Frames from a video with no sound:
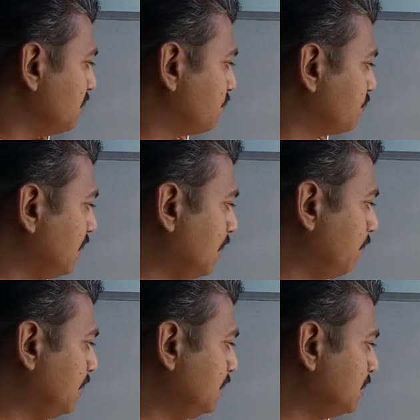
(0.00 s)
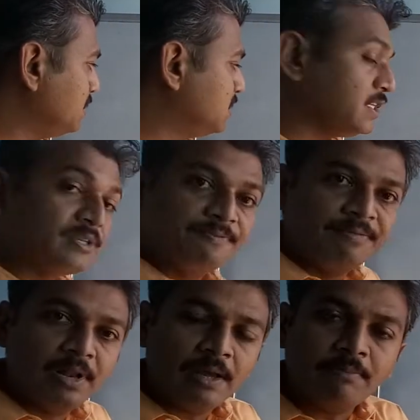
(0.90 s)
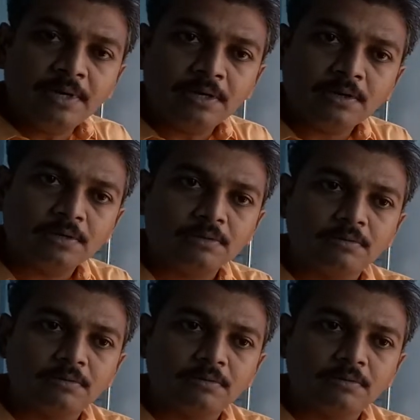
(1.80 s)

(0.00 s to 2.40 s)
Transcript: a filament, and this filament